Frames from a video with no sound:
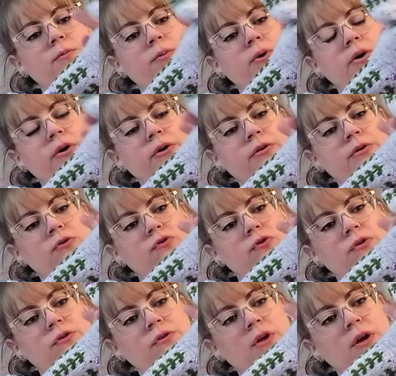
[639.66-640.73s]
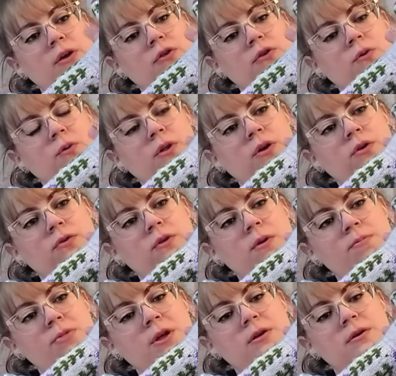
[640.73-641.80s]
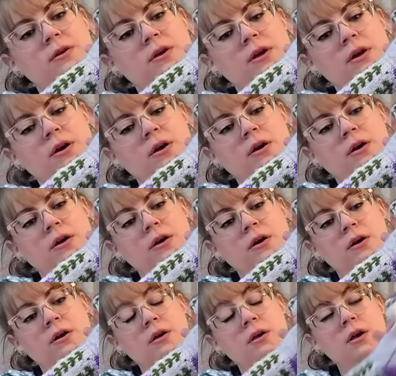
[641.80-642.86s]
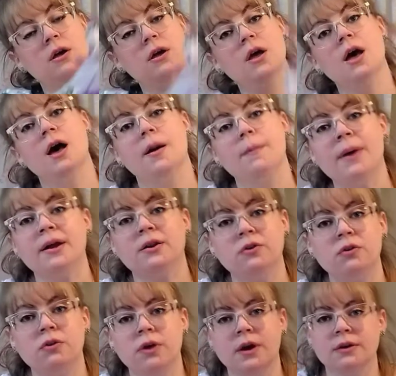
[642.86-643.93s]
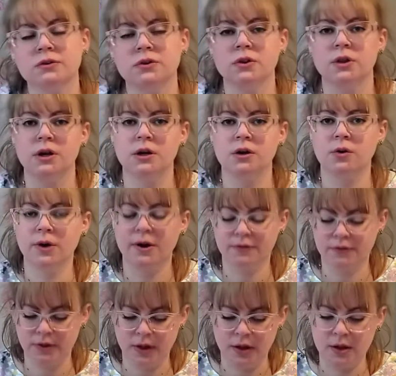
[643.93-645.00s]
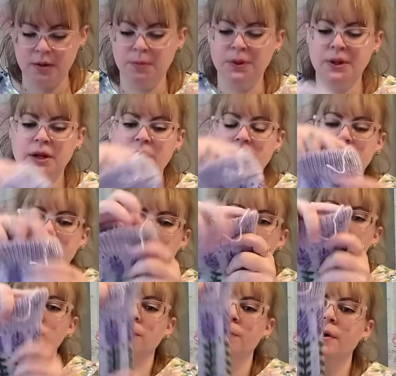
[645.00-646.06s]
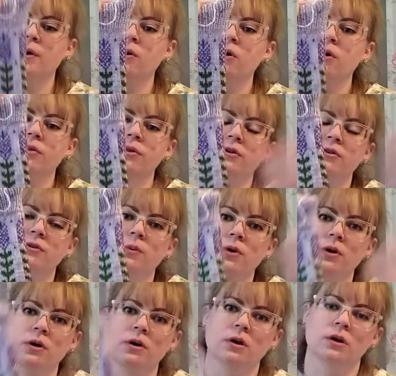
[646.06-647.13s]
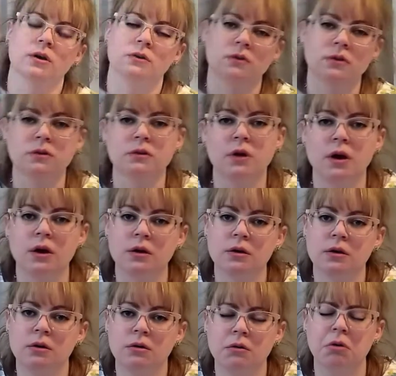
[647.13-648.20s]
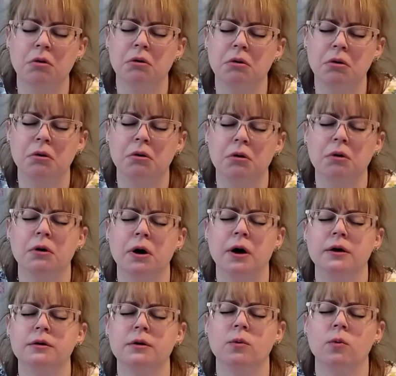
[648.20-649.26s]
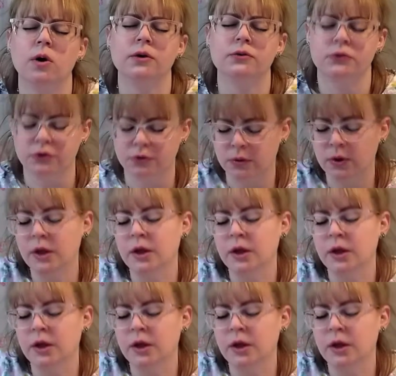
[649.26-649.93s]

part and just like do a little something to here. I might do that so that I don't have to like completely rip out all this work, because that's like I don't want to.